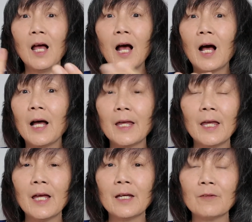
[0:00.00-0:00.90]
I
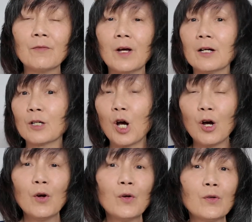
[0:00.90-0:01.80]
had
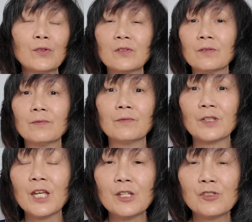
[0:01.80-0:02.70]
cars,
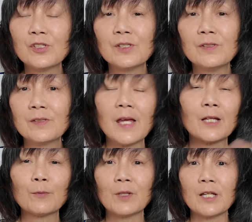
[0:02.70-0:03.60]
vacations,
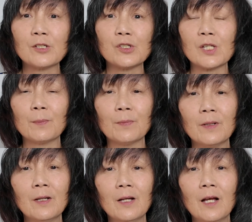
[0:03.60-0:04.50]
and a relationship.
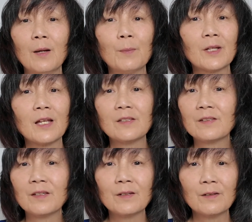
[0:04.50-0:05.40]
But I
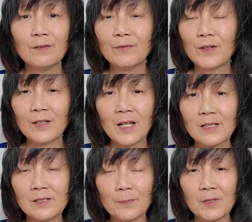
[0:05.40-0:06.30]
still felt
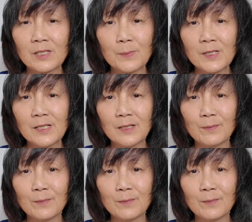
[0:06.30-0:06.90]
like something's missing.